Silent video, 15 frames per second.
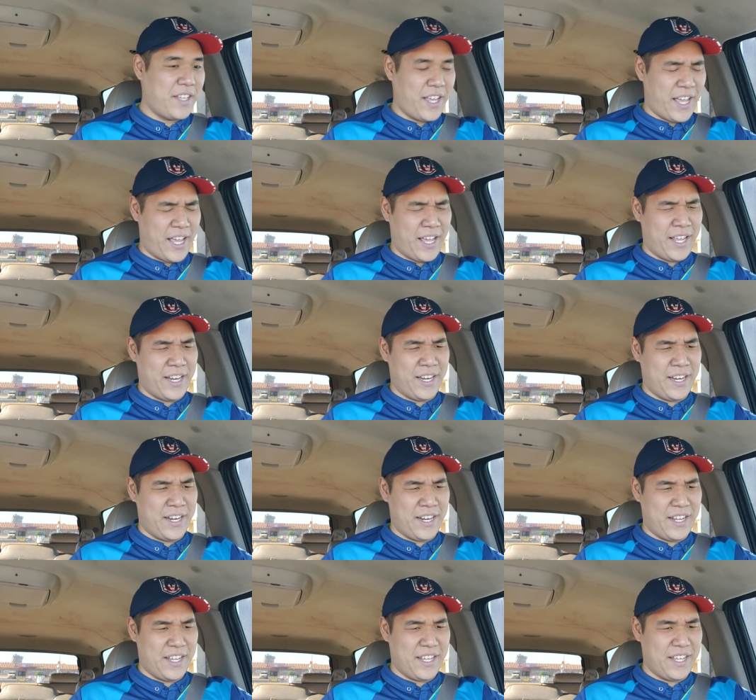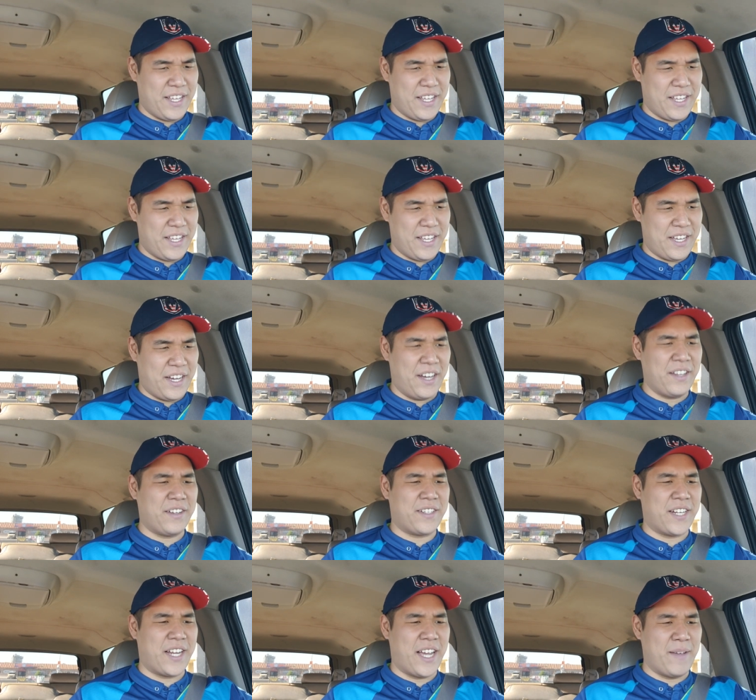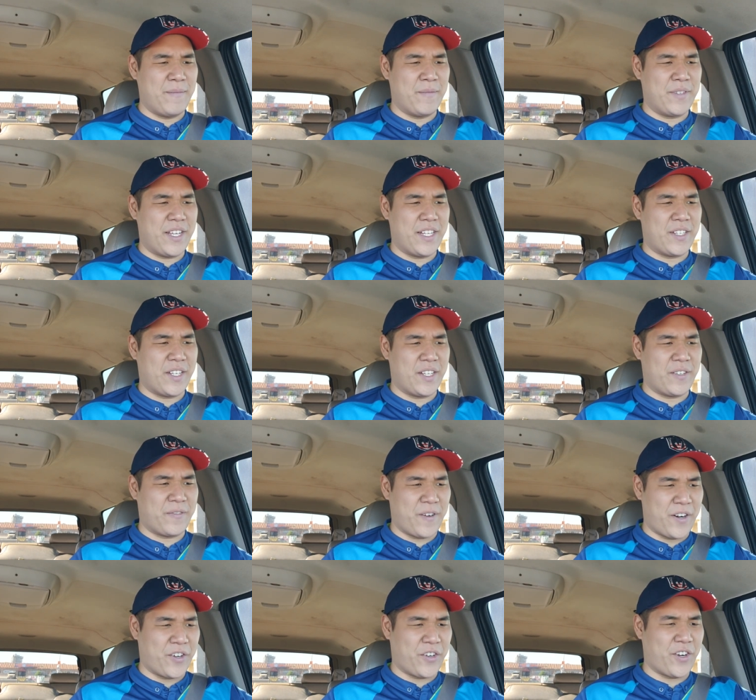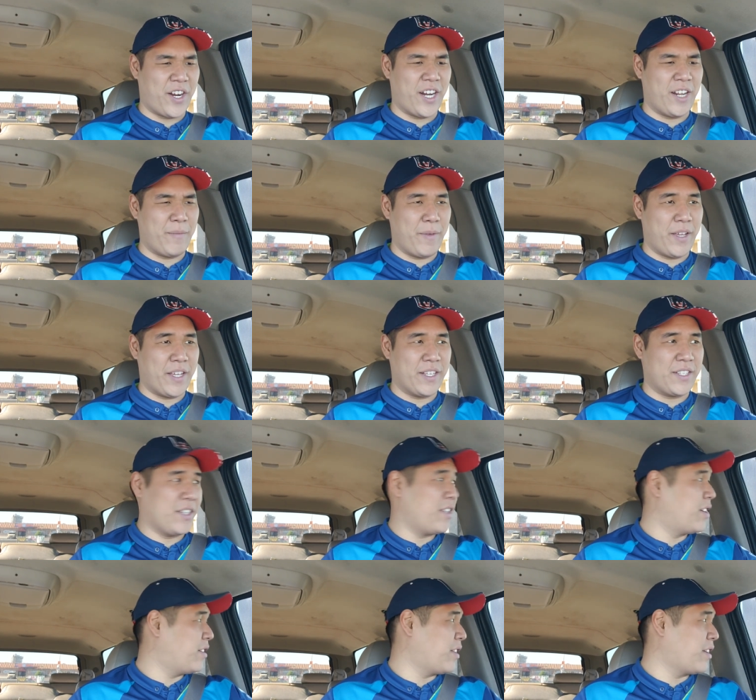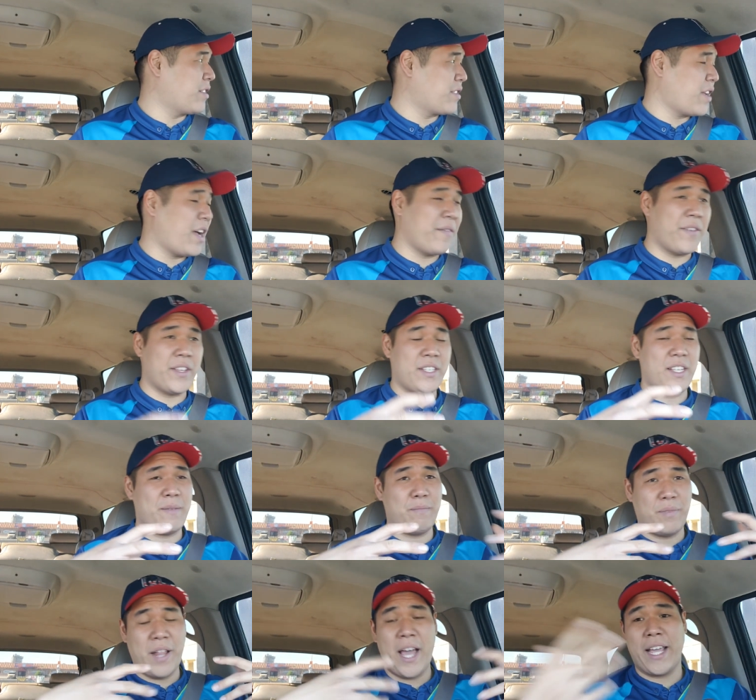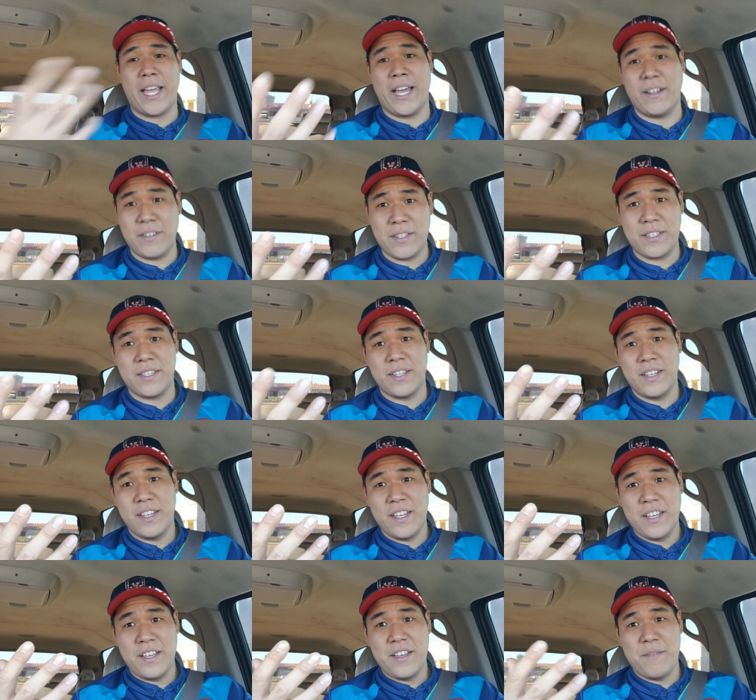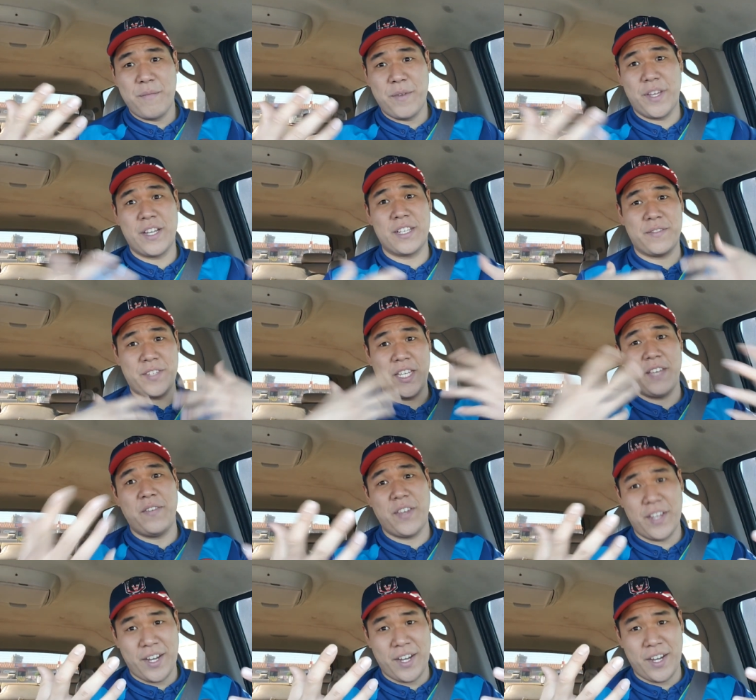And other times, it's frustrating because, you know, there's obviously blackouts because of TV